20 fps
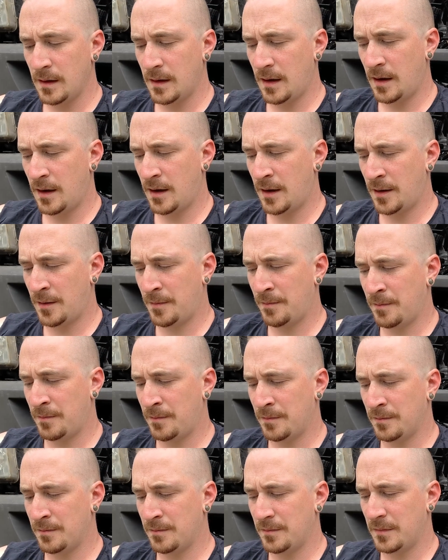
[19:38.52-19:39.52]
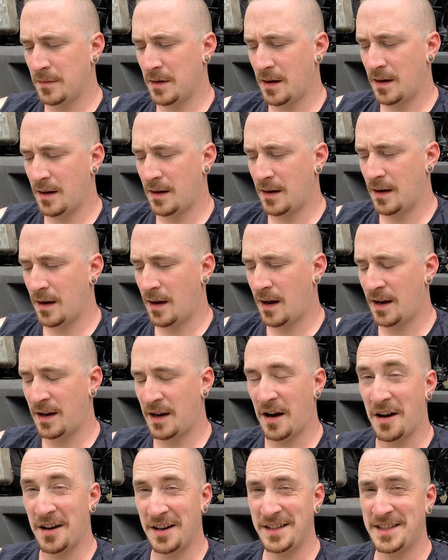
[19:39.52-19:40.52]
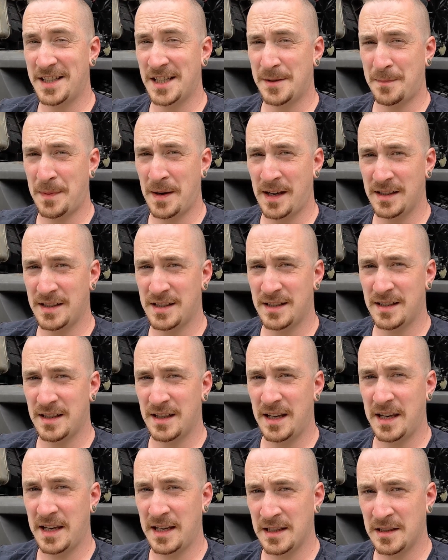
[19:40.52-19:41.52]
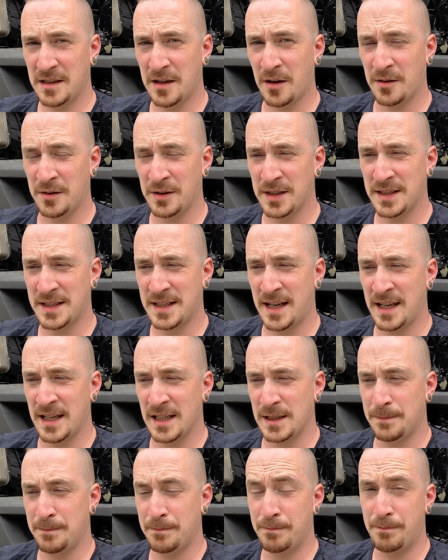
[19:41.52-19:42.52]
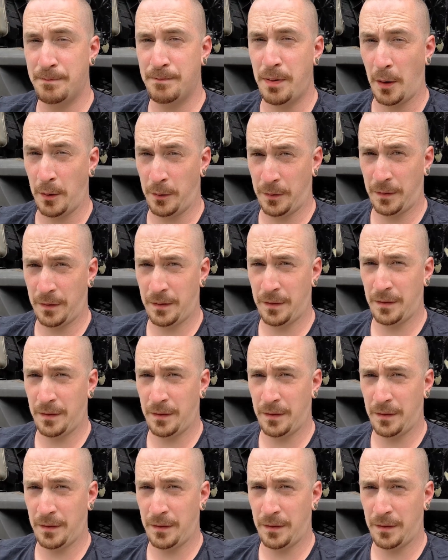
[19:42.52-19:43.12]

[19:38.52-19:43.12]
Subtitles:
And I suspect he's going to say it's both.